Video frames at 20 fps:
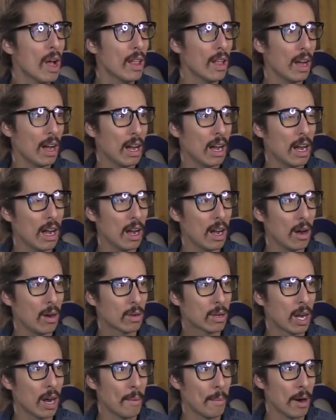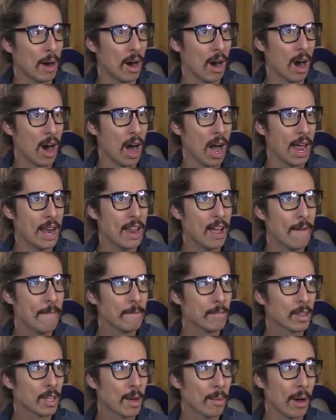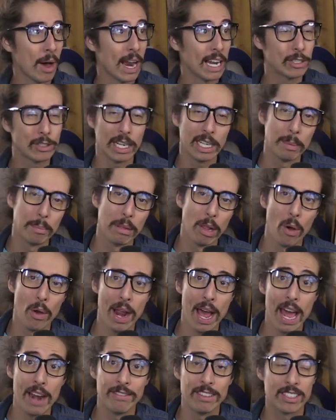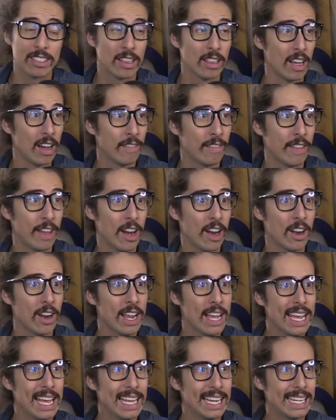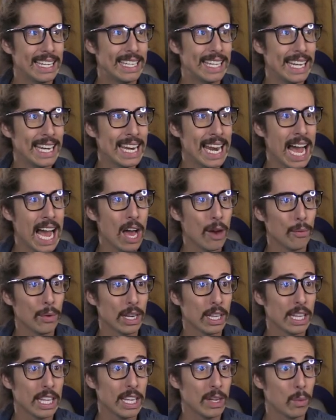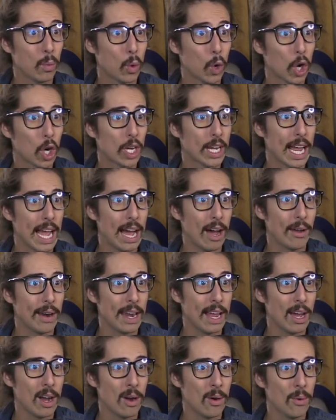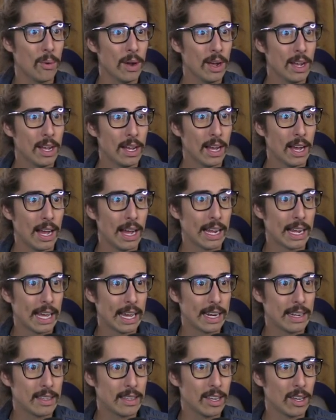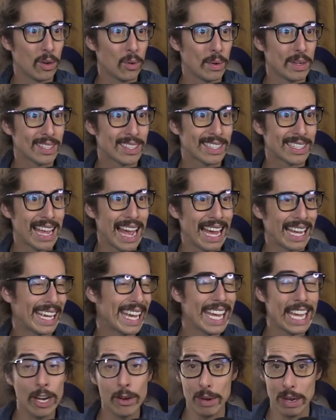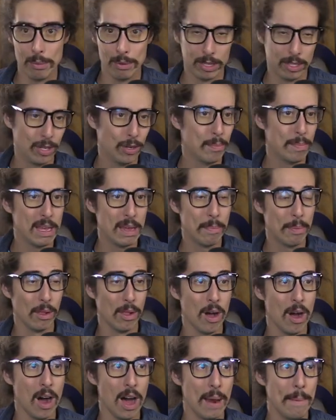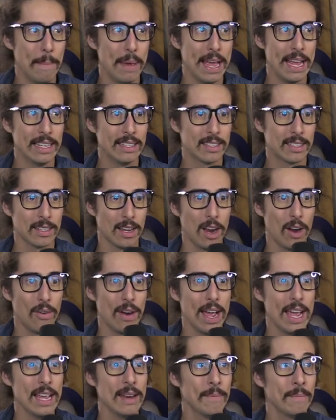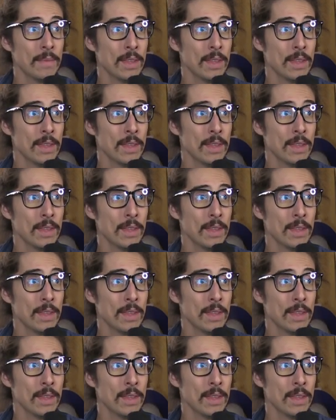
Oh, come on. Come on. I tried to blow it out of his glove there. Did not really work out. Now I got to deal with Scott Kingery with two people on base. All right.